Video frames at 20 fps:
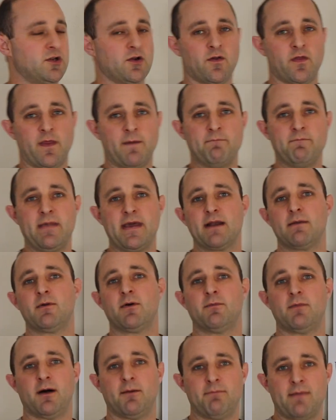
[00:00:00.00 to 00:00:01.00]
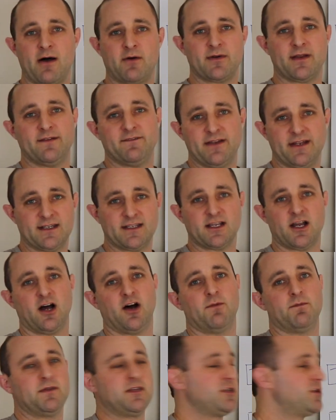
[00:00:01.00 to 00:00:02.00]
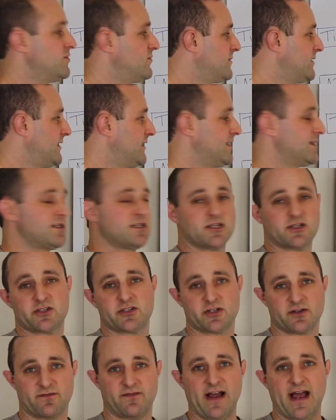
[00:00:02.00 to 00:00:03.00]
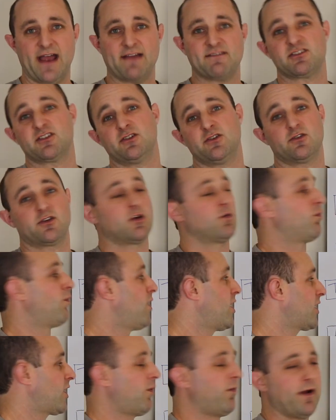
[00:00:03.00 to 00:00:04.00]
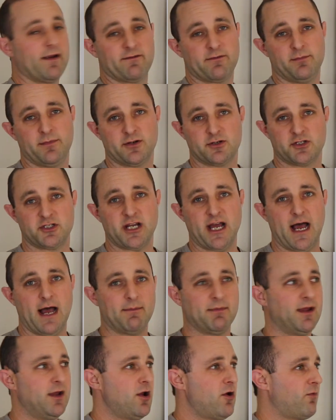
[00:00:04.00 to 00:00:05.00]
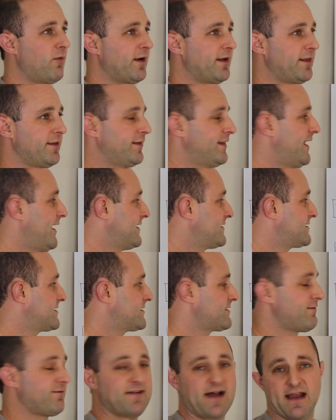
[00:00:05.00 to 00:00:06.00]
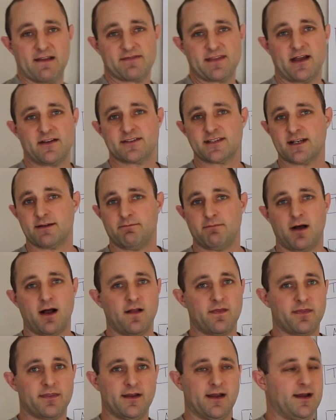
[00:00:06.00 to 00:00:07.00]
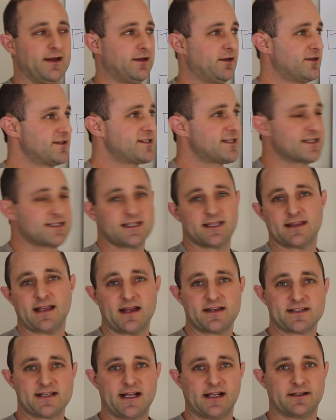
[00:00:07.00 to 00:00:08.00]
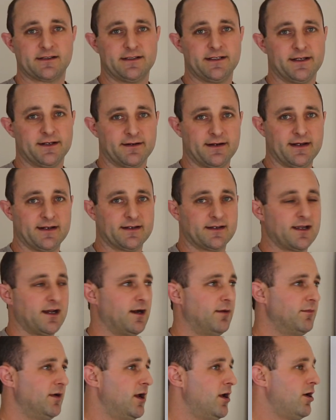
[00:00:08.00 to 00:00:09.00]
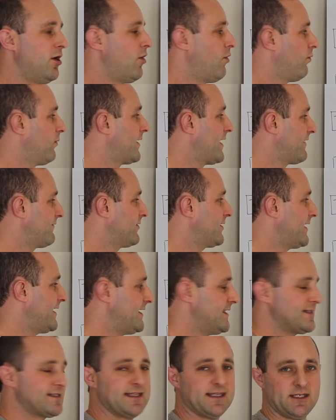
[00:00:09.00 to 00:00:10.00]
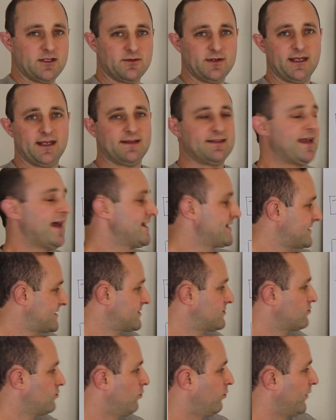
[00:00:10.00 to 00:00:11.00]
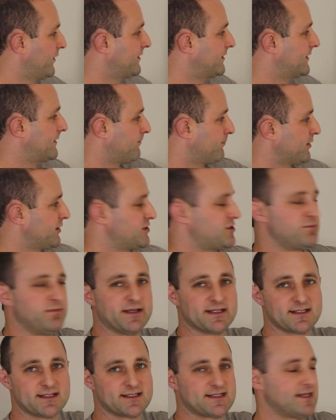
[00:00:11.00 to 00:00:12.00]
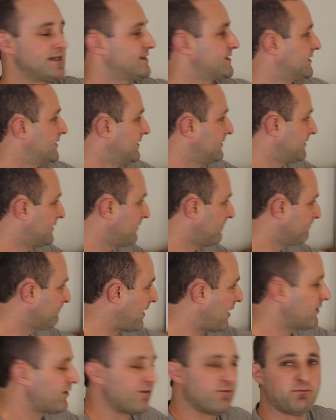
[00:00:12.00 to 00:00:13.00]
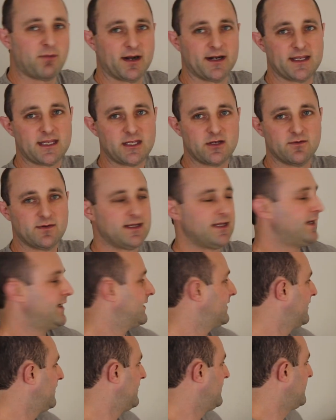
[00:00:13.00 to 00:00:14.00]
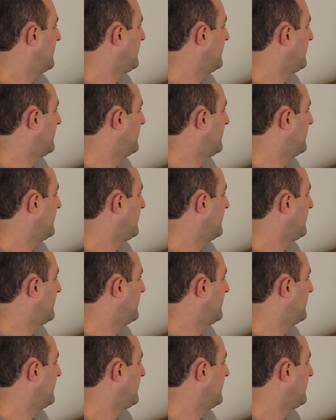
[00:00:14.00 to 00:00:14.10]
you know, the minimum amount of income you need to survive so you can walk away from your job, whether that's $5,000 a month, you know, $60,000 a year income, whatever it is that you need. That's what the bridge business is, the amount of money you need